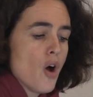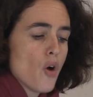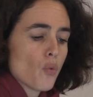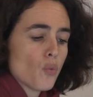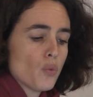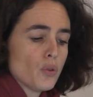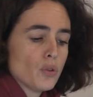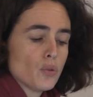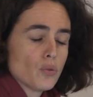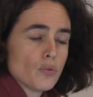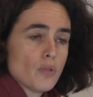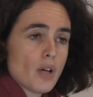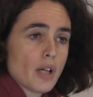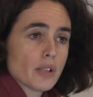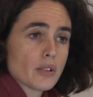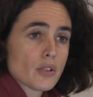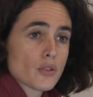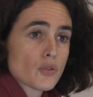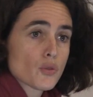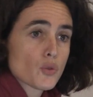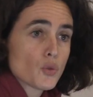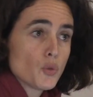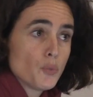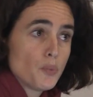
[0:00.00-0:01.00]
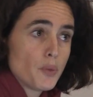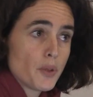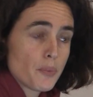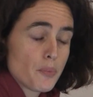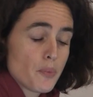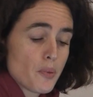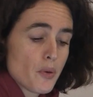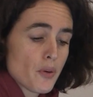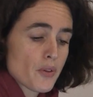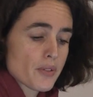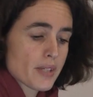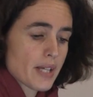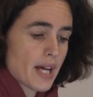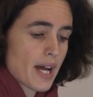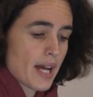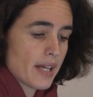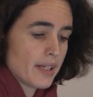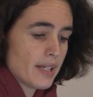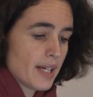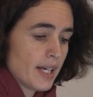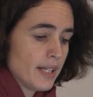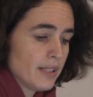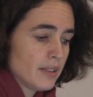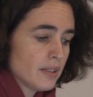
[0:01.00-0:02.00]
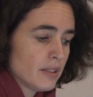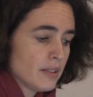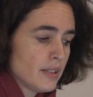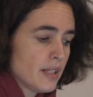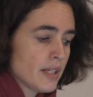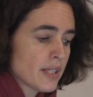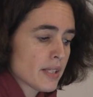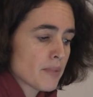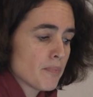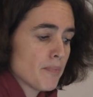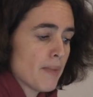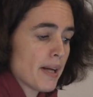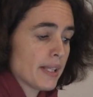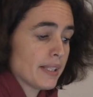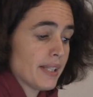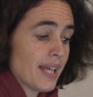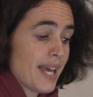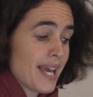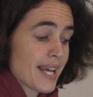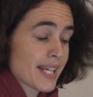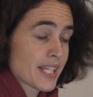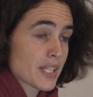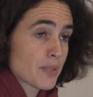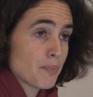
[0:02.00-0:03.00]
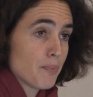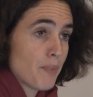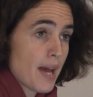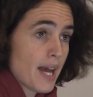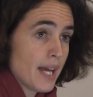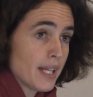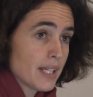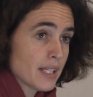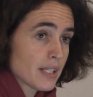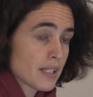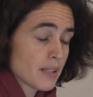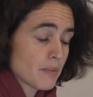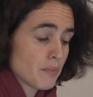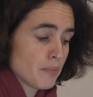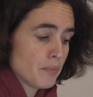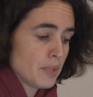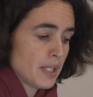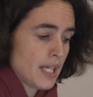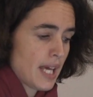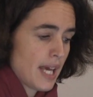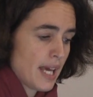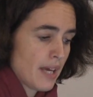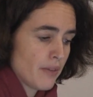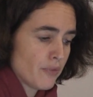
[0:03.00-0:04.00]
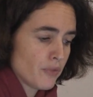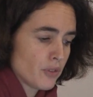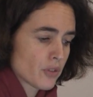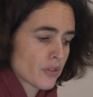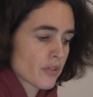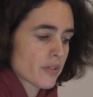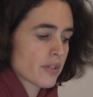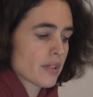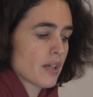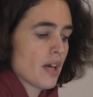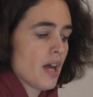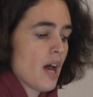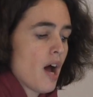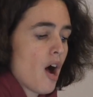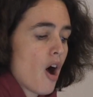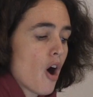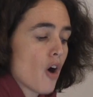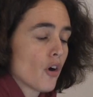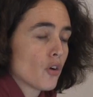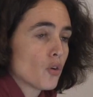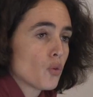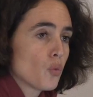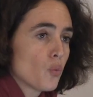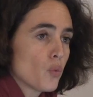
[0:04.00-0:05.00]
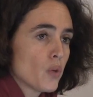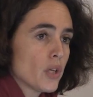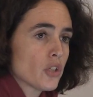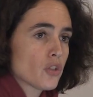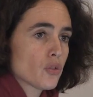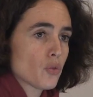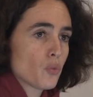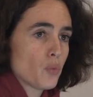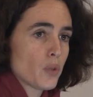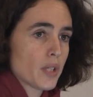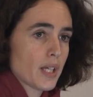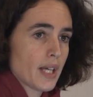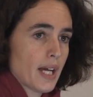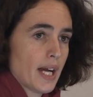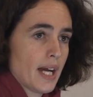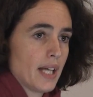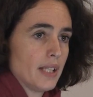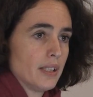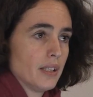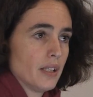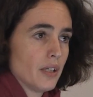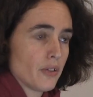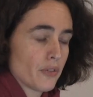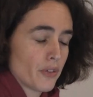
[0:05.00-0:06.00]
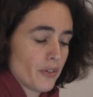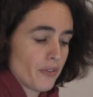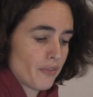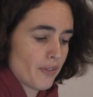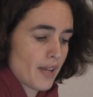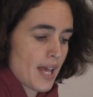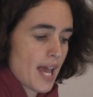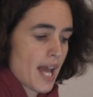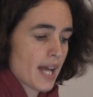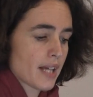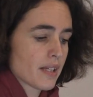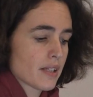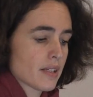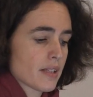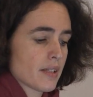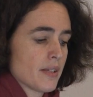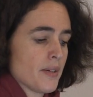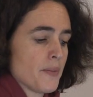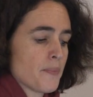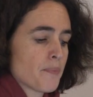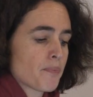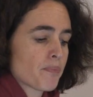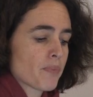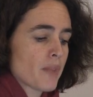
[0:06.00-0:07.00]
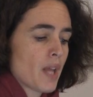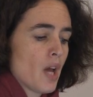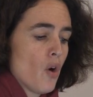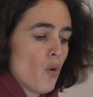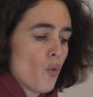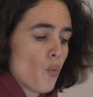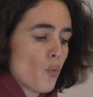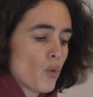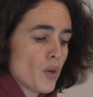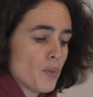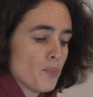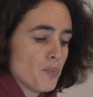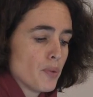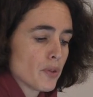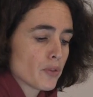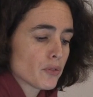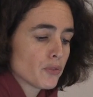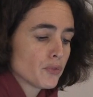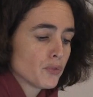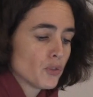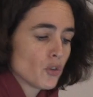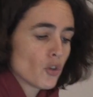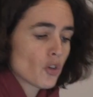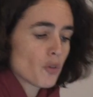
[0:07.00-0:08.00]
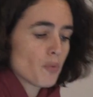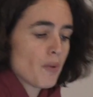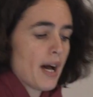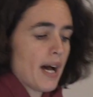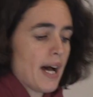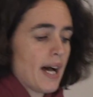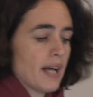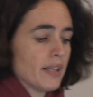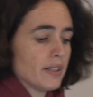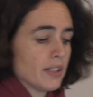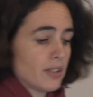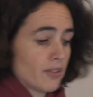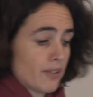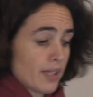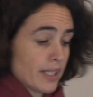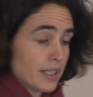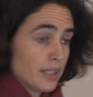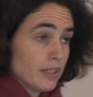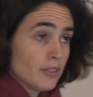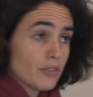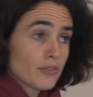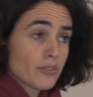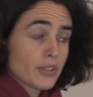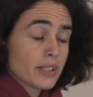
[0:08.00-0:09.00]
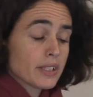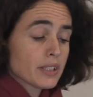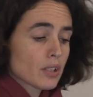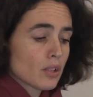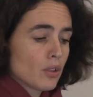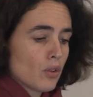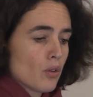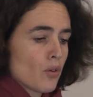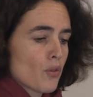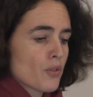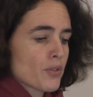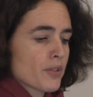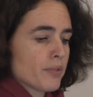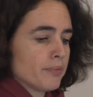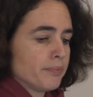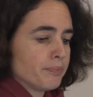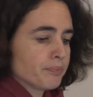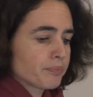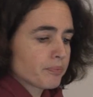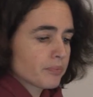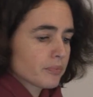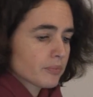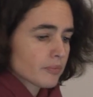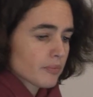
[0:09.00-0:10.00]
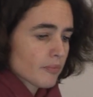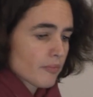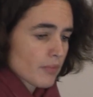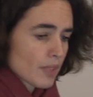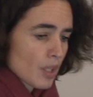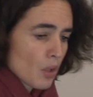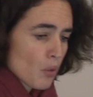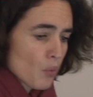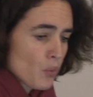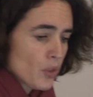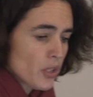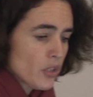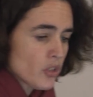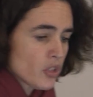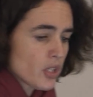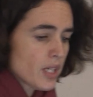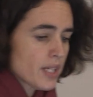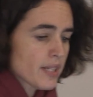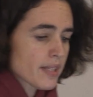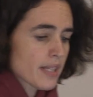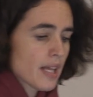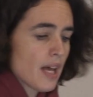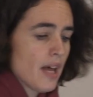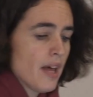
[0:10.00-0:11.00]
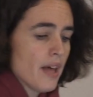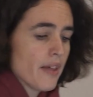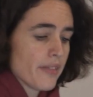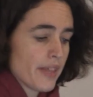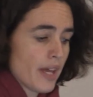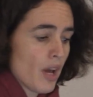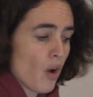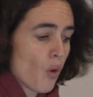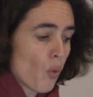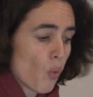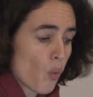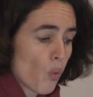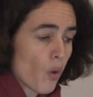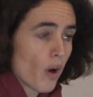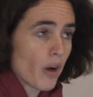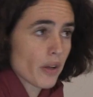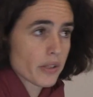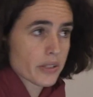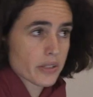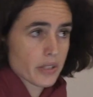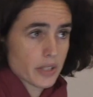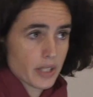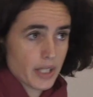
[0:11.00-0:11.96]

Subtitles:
We do not superpose identities, but expand behaviors on which we can reflect. We perform under a different clause, which is the what